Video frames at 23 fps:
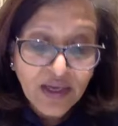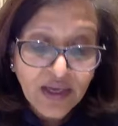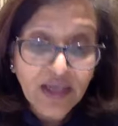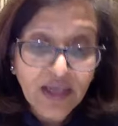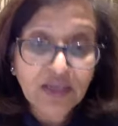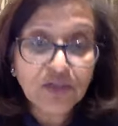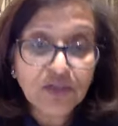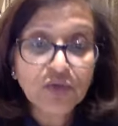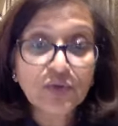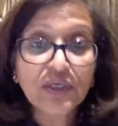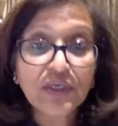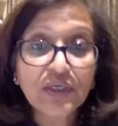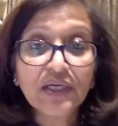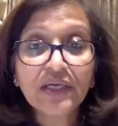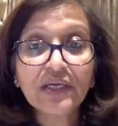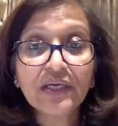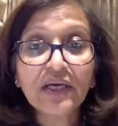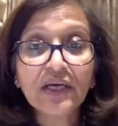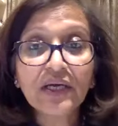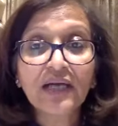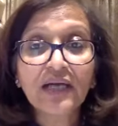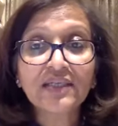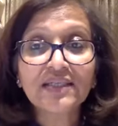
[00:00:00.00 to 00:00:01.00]
And today
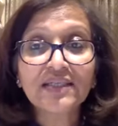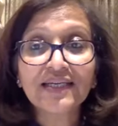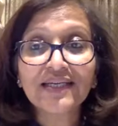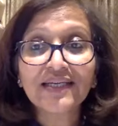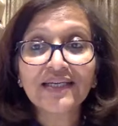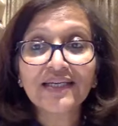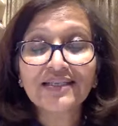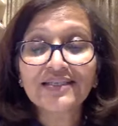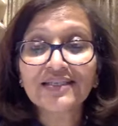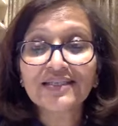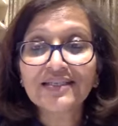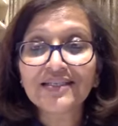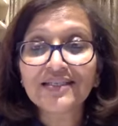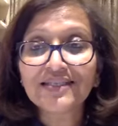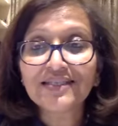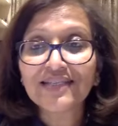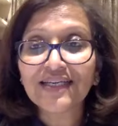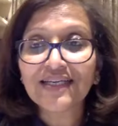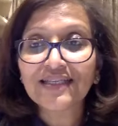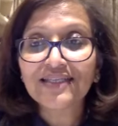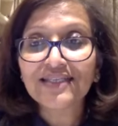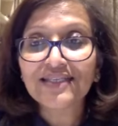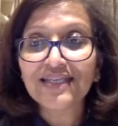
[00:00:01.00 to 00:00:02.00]
our text is
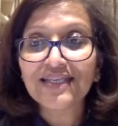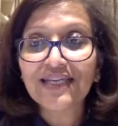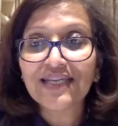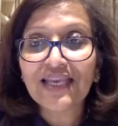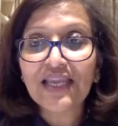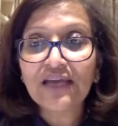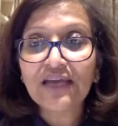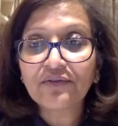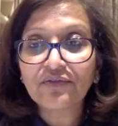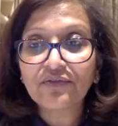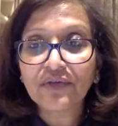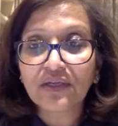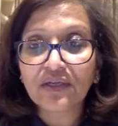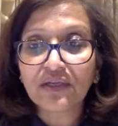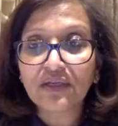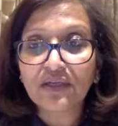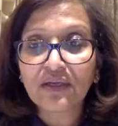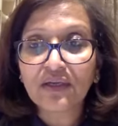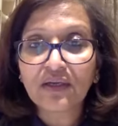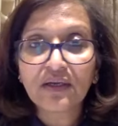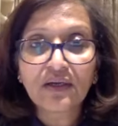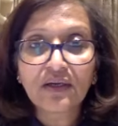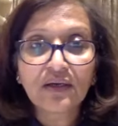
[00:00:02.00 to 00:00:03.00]
text 11.
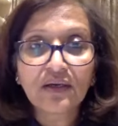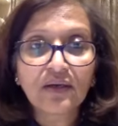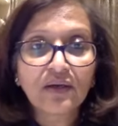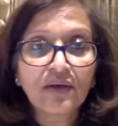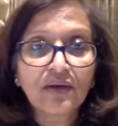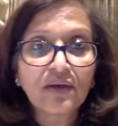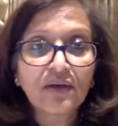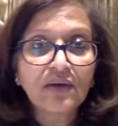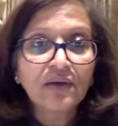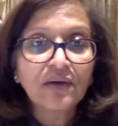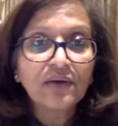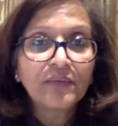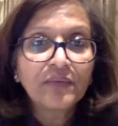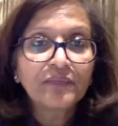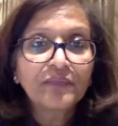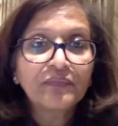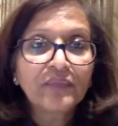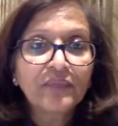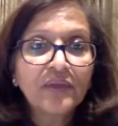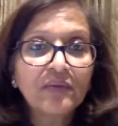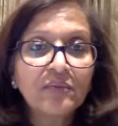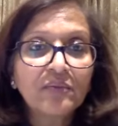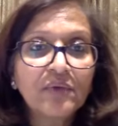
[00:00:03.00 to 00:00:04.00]

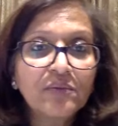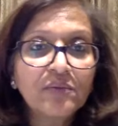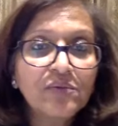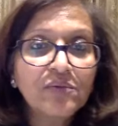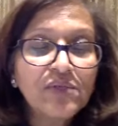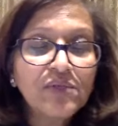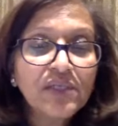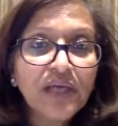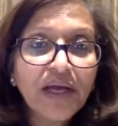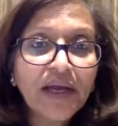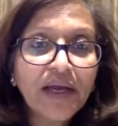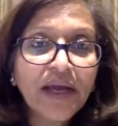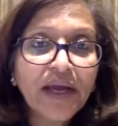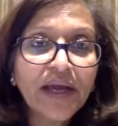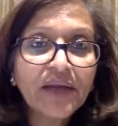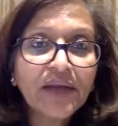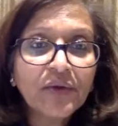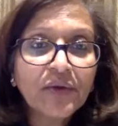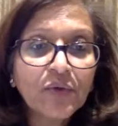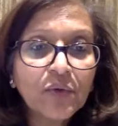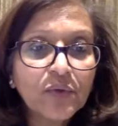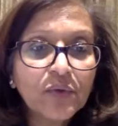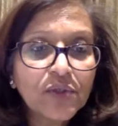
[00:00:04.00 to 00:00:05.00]
Prabhuji, I
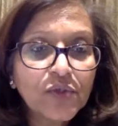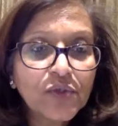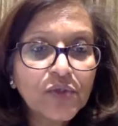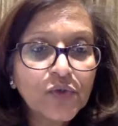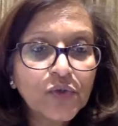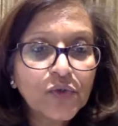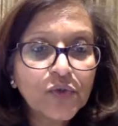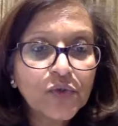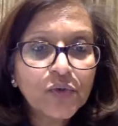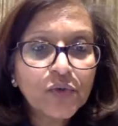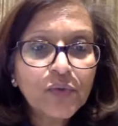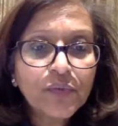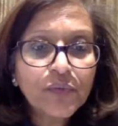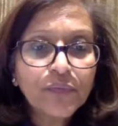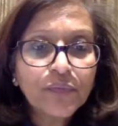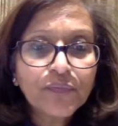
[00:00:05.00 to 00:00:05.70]
hand over to you.